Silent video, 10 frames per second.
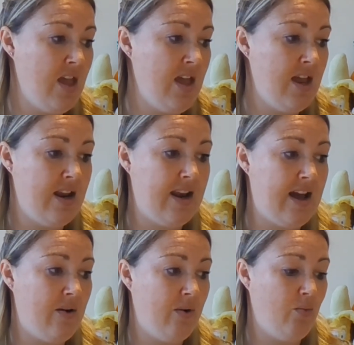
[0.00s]

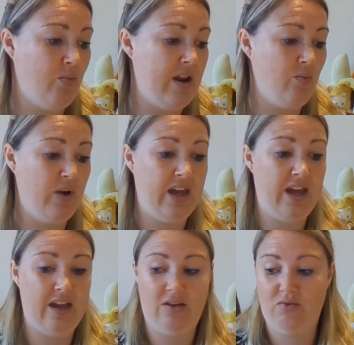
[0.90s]
Now, when we're
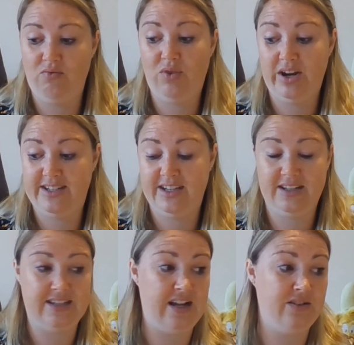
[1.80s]
writing
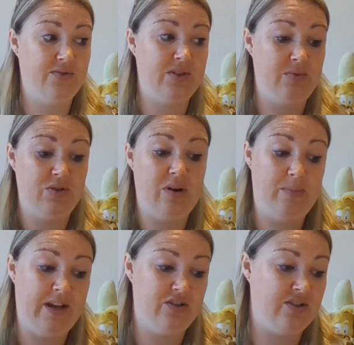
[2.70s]
sounds, obviously we do our
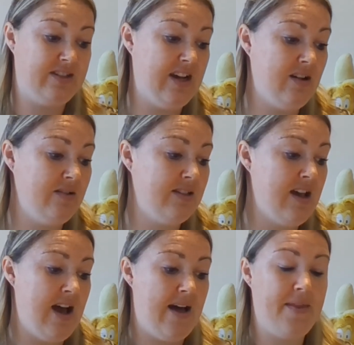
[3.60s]
pinch our sounds.
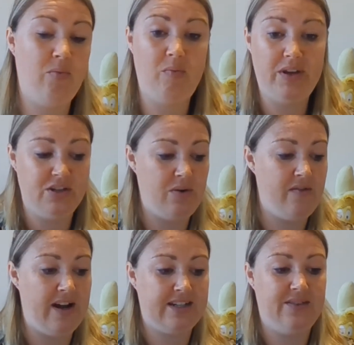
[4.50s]
And then when we do our
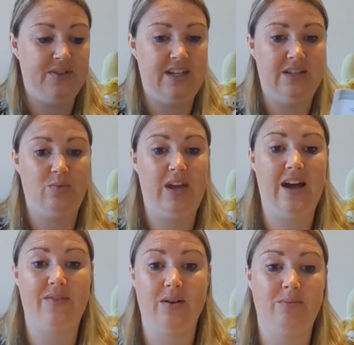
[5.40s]
activities, we have a
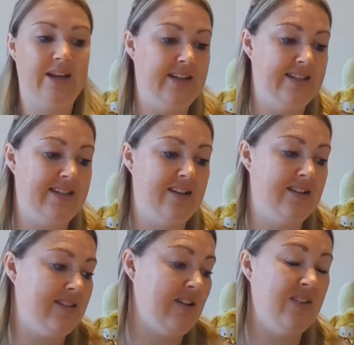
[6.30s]
complete a sentence. Now
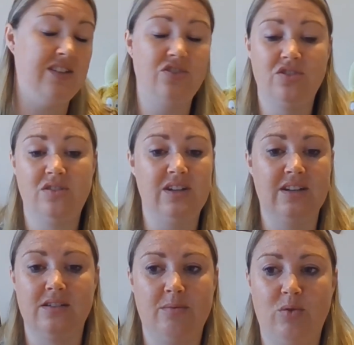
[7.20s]
this is just an
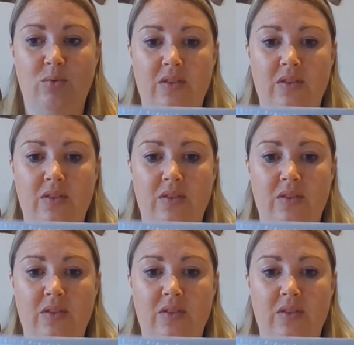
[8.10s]
example one that I